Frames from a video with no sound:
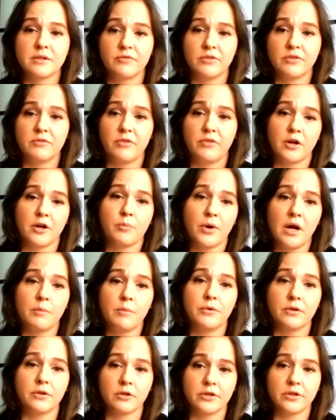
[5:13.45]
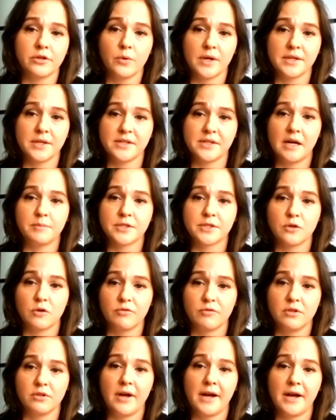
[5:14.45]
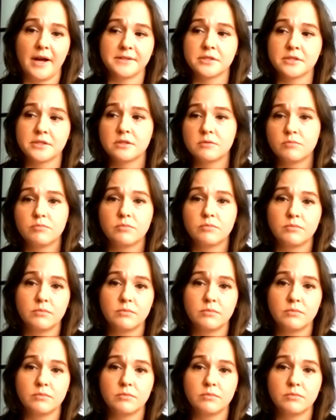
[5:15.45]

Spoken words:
of the very popular US apps over the last